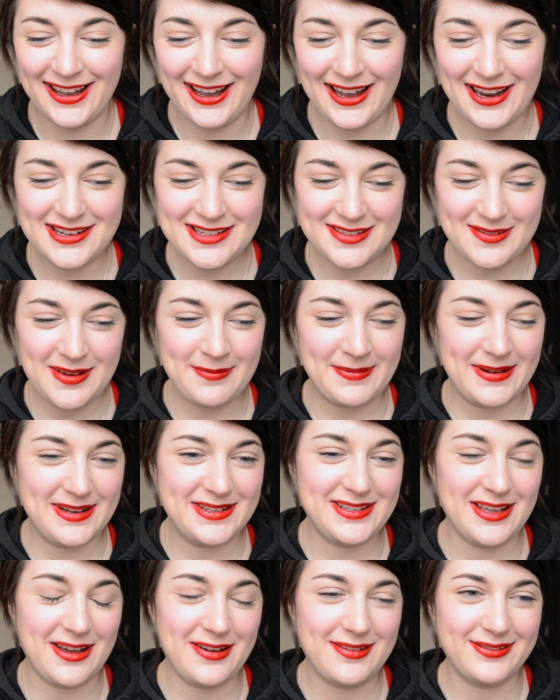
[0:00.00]
I just made
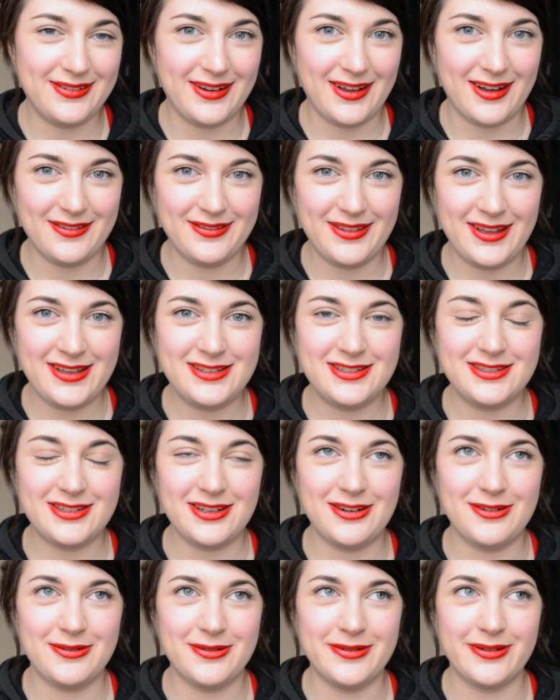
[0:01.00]
myself laugh, that's
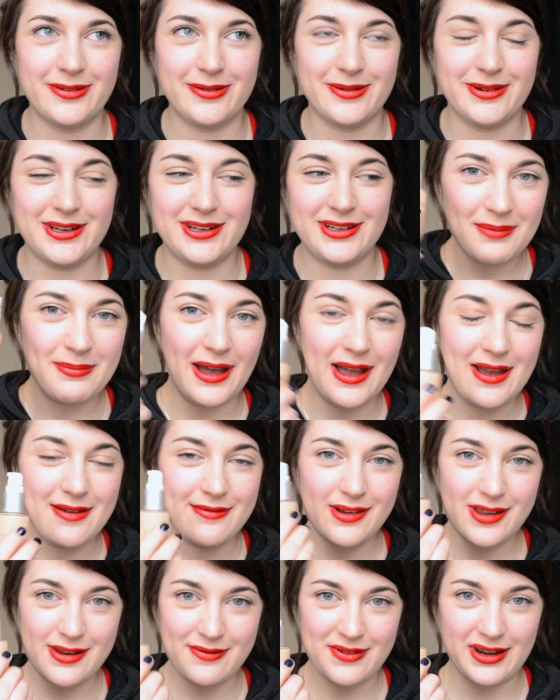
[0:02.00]
so awkward. But I
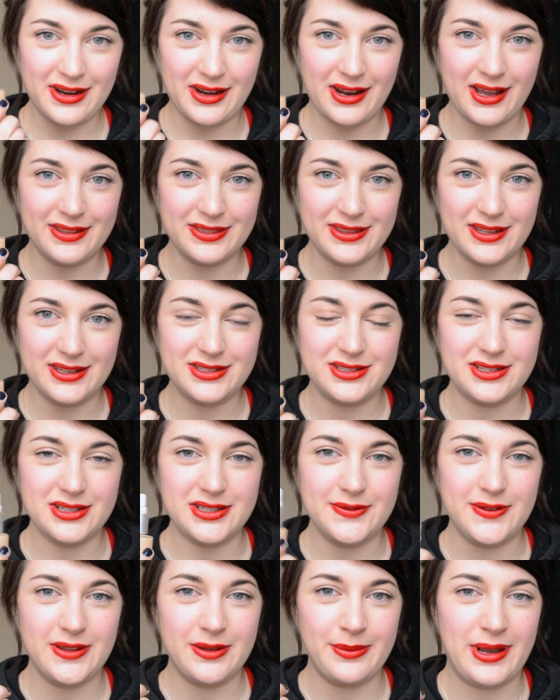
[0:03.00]
really like this,
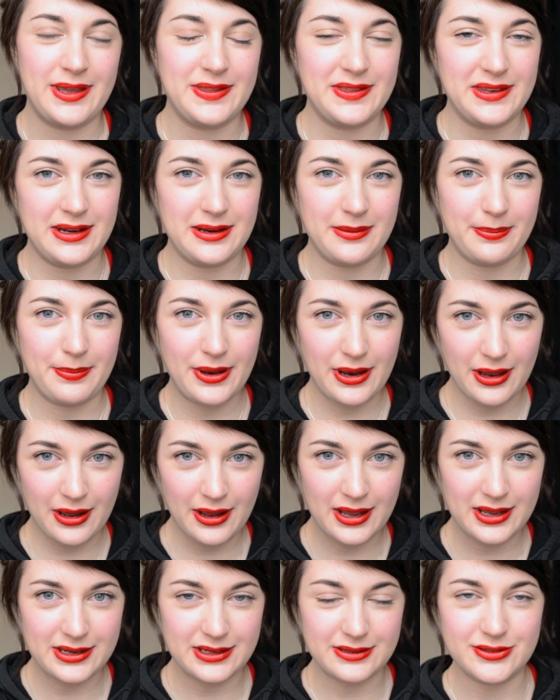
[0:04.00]
just for the way that it
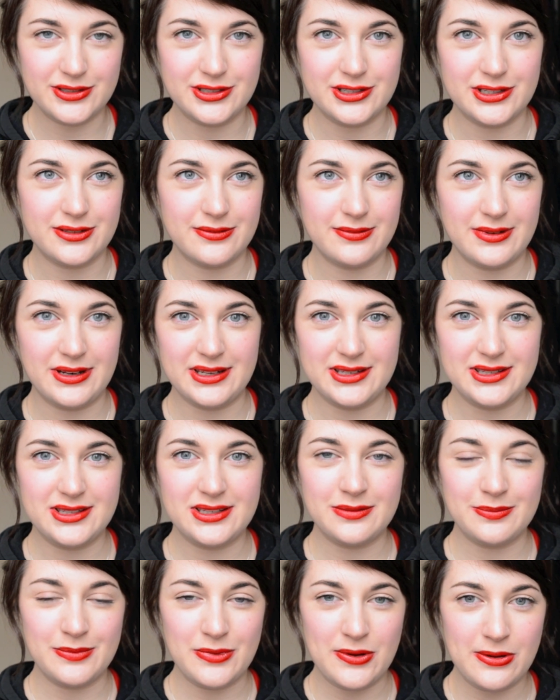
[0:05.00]
applied. It was just really
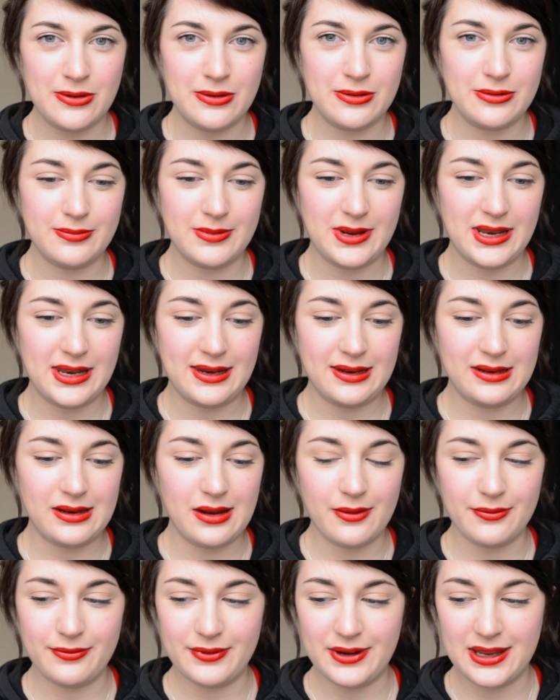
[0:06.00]
smooth, really
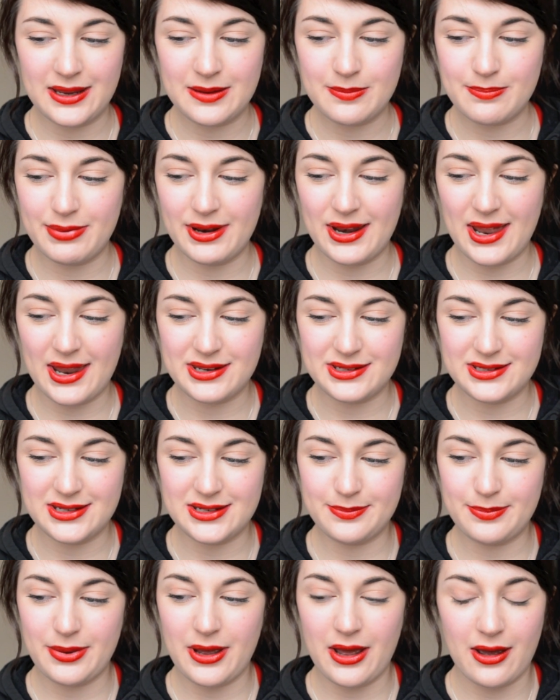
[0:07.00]
lovely,
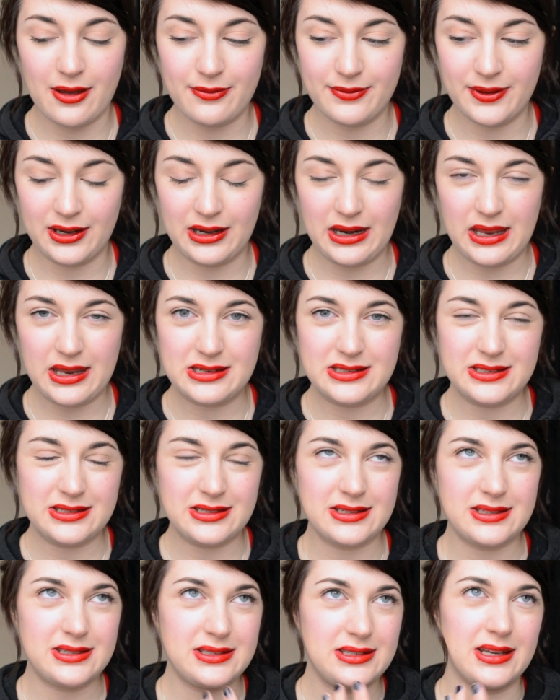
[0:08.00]
blended perfectly,
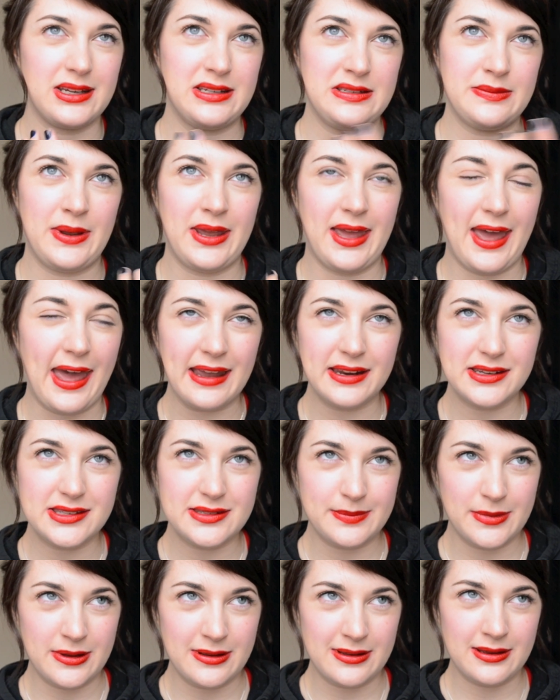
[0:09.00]
didn't stick to my
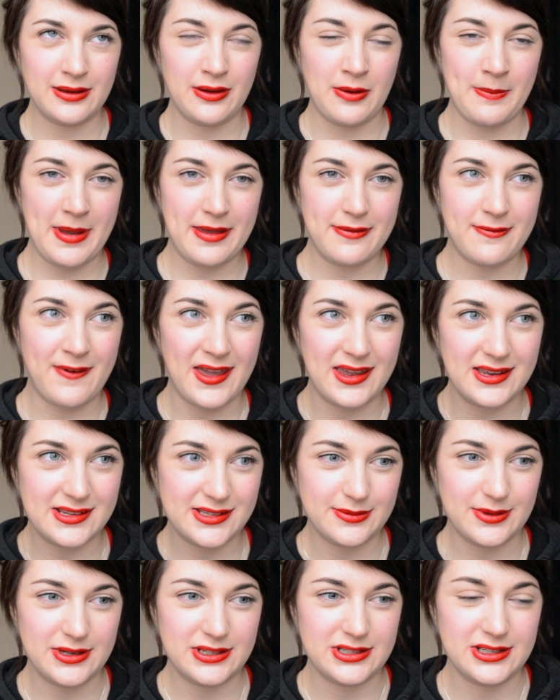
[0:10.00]
eczema on my
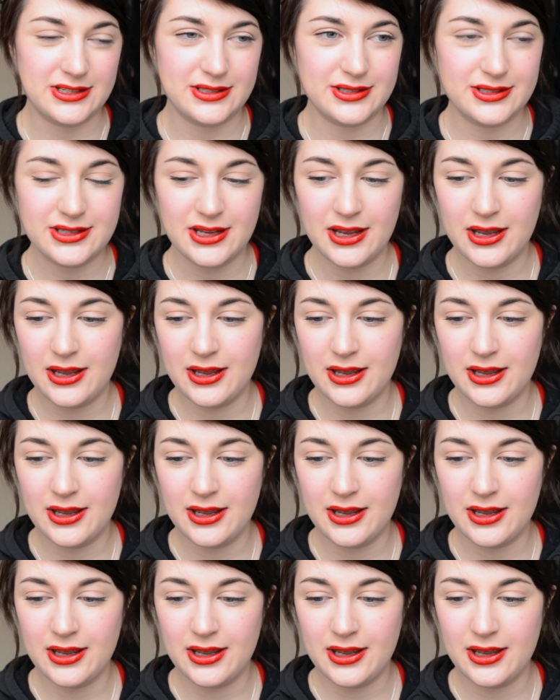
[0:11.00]
face, which is